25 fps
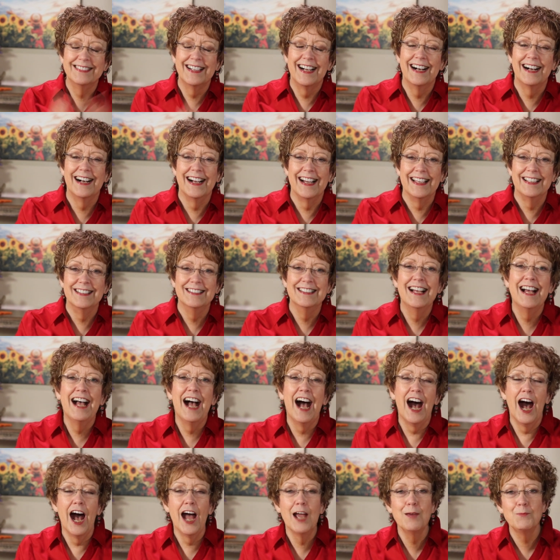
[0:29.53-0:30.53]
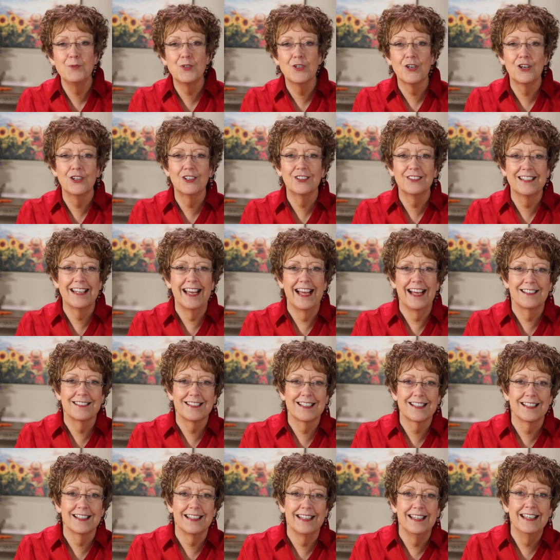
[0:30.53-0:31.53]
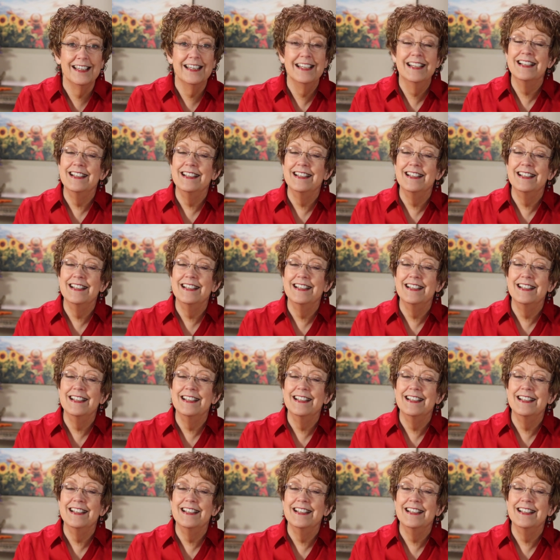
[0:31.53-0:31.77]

Hi, I'm Cheryl Townsley,